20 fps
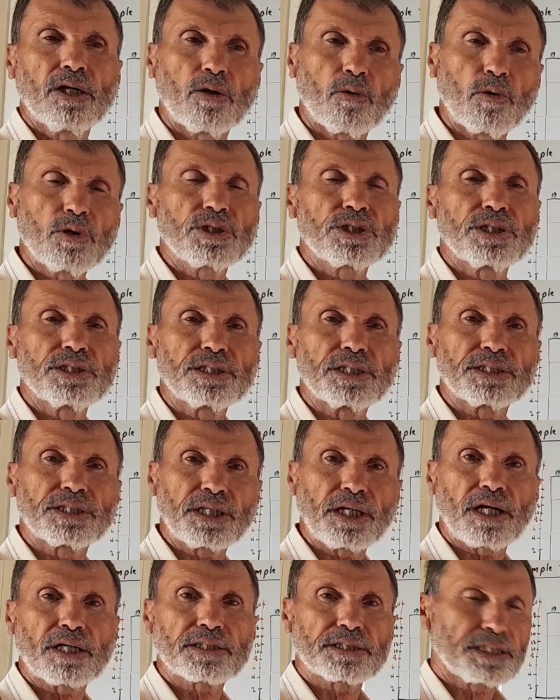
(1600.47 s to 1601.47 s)
which is
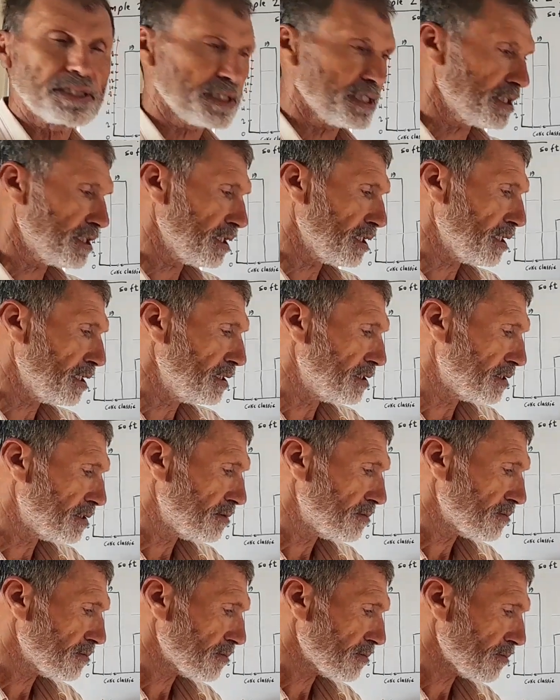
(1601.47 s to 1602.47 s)
360 degrees.
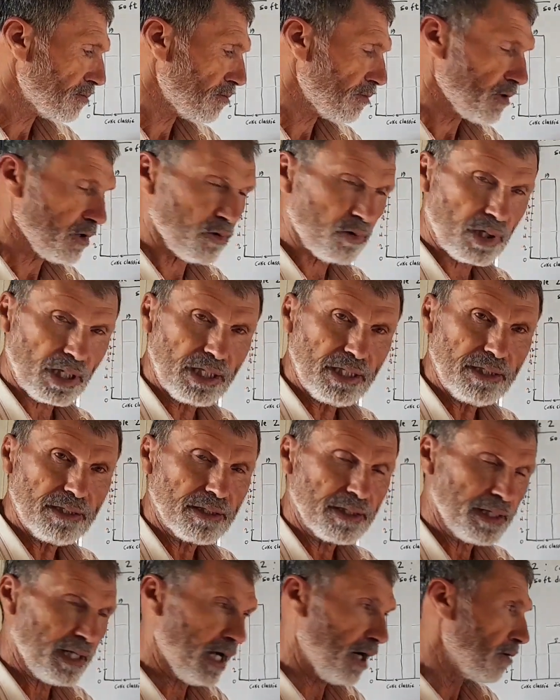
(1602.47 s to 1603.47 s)
Okay,
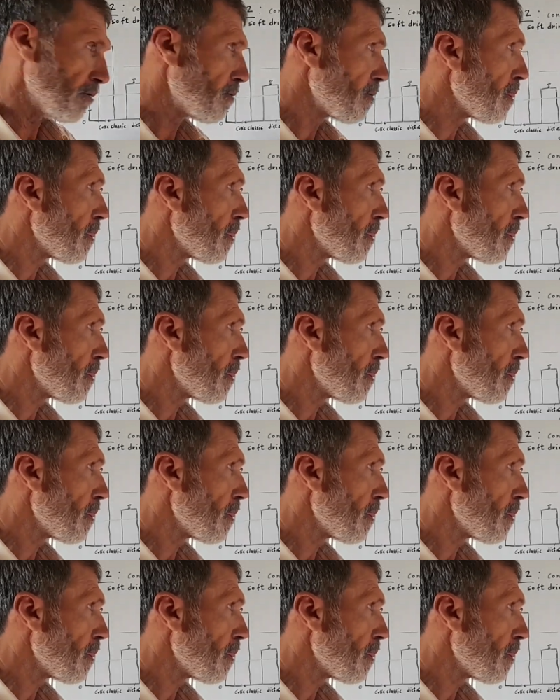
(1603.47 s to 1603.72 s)
now,